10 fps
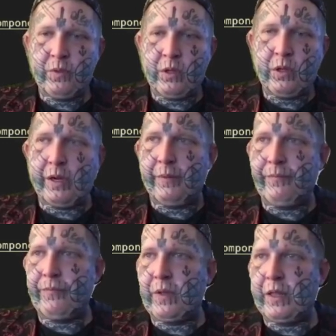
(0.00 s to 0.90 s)
All right,
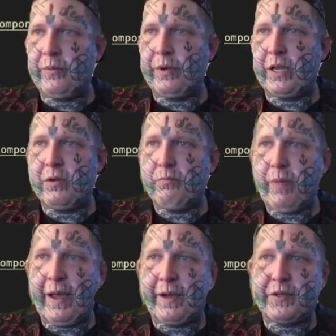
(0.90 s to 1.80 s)
and then we need
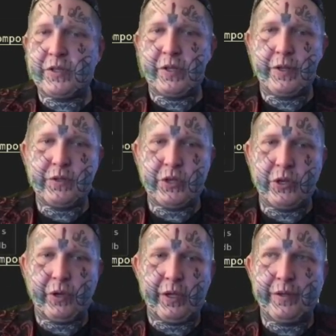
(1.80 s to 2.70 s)
max
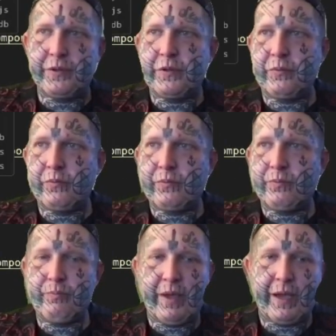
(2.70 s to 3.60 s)
tokens,
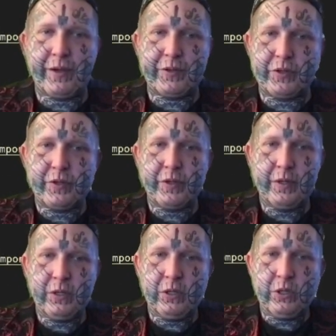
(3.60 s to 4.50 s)

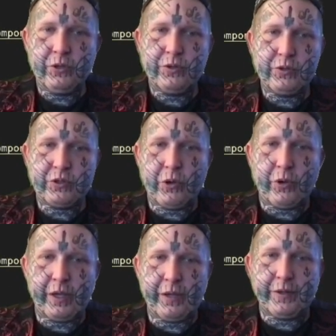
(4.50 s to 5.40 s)

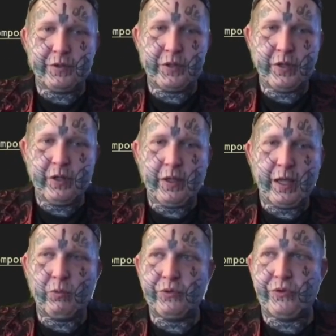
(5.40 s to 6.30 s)

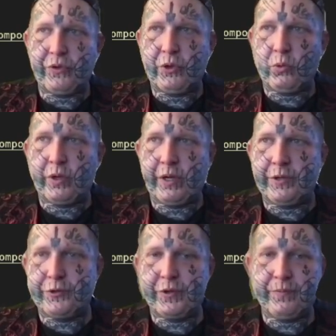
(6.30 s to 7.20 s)
and we'll do
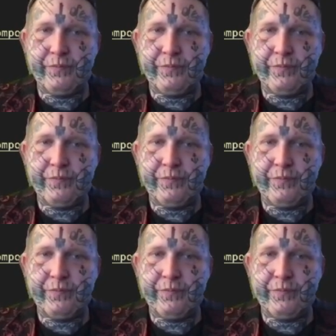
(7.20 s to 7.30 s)
100.